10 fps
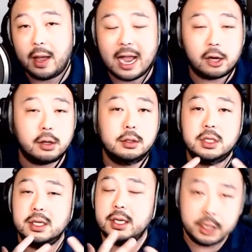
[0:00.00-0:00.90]
errors
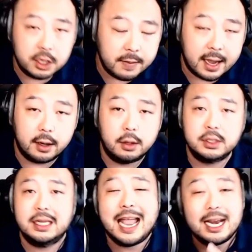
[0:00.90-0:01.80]
in emails,
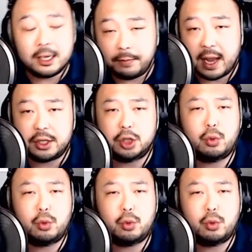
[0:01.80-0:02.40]
landing pages,